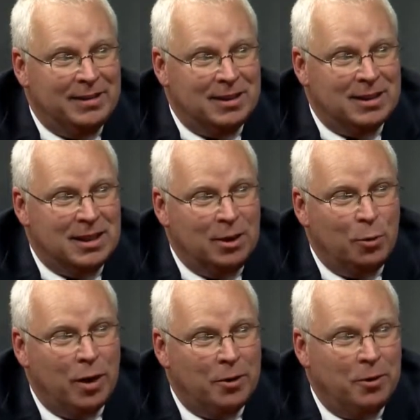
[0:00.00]
to see
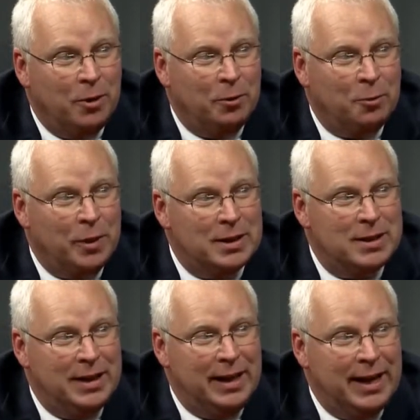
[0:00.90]
whether those
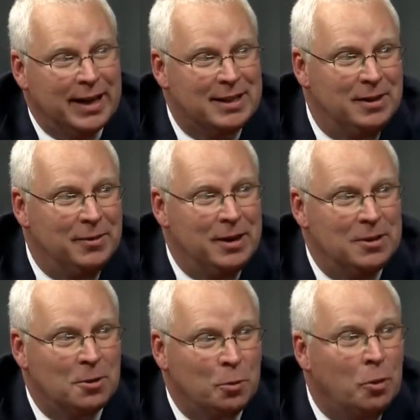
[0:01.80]
rent-seeking
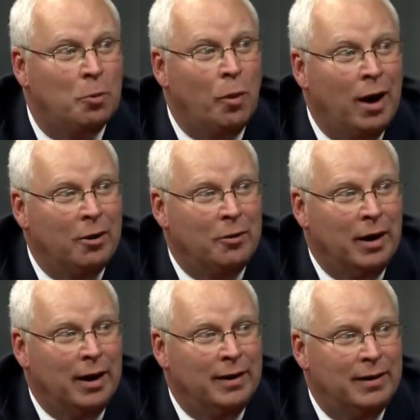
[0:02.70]
activities are worthwhile or
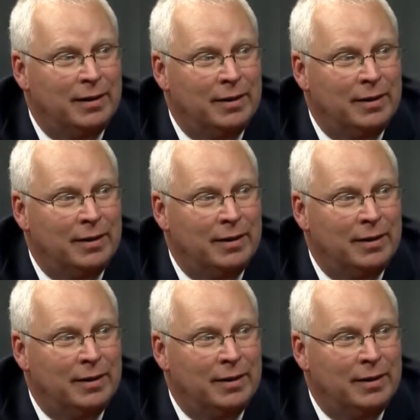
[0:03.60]
not.